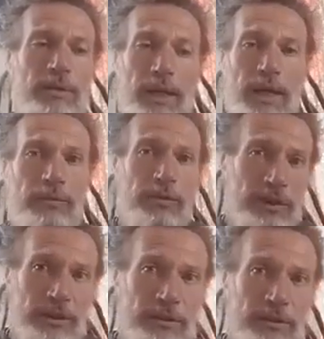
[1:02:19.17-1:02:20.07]

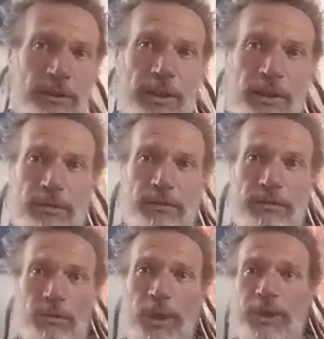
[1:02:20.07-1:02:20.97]
thankfulness and
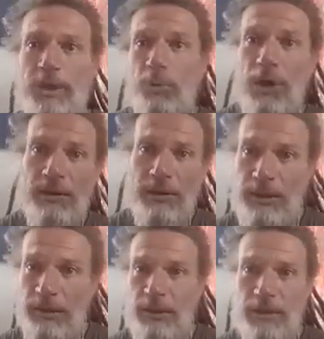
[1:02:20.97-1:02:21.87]

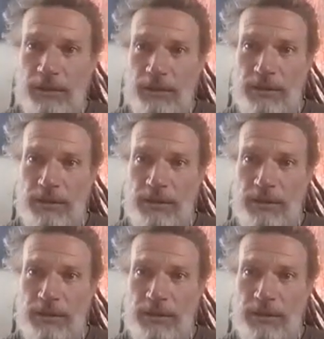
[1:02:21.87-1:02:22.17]
reciprocity